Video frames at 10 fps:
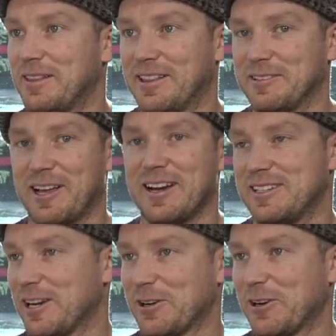this guy
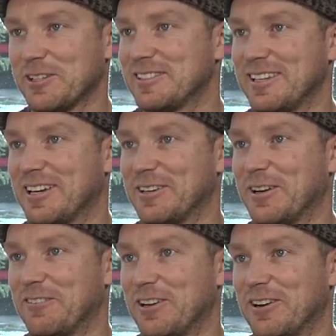Derek Hersey, I don't
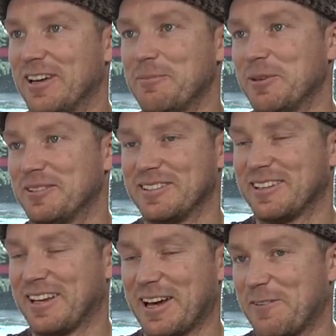know if you know him, he was this
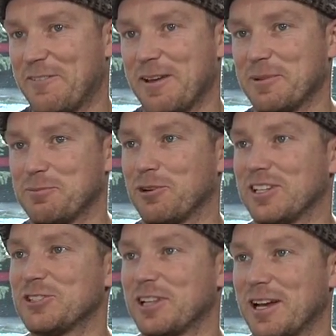like kind of famous
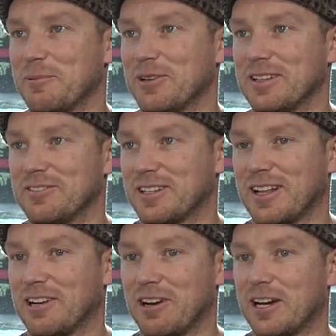British climber who lived in
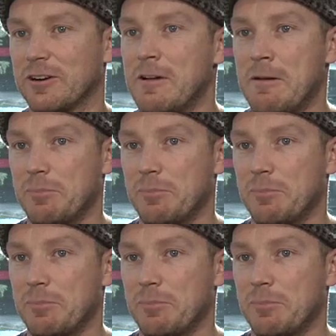Colorado,